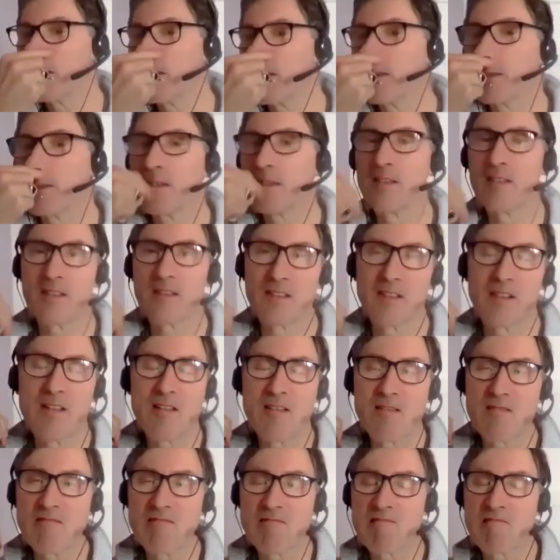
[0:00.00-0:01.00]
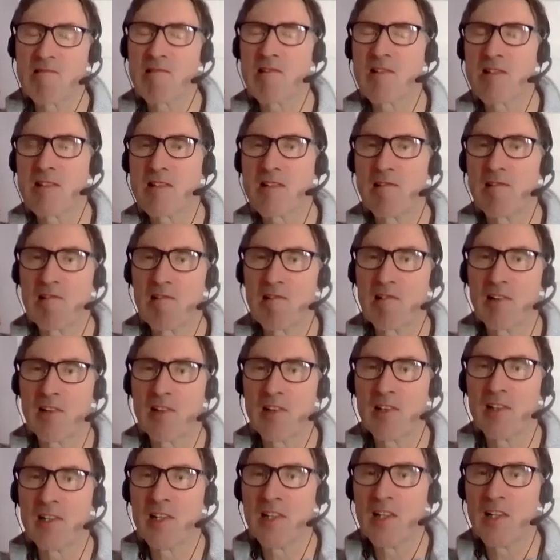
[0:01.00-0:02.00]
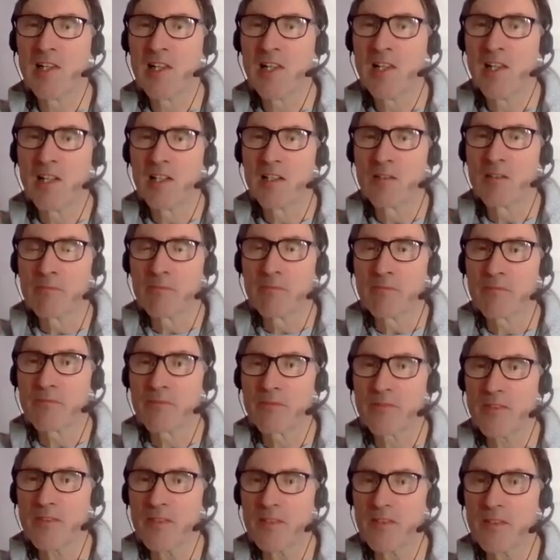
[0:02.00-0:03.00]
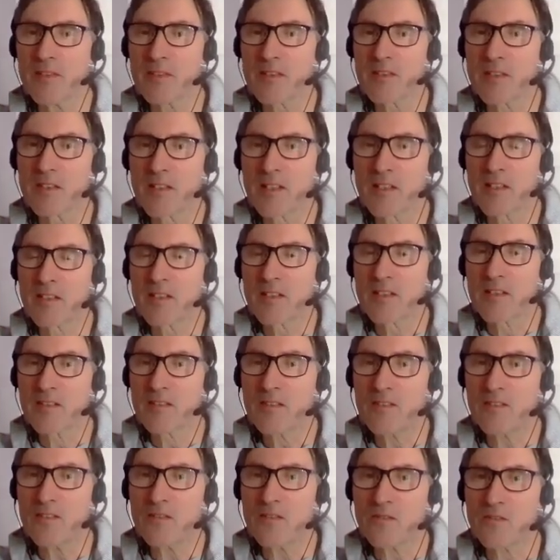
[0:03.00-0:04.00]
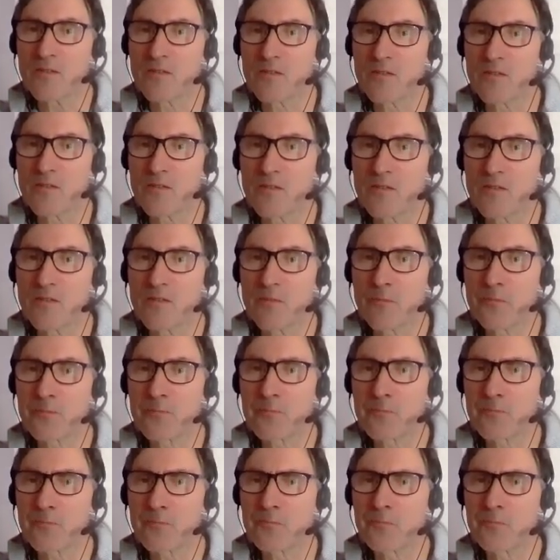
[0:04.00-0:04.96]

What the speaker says: (silent)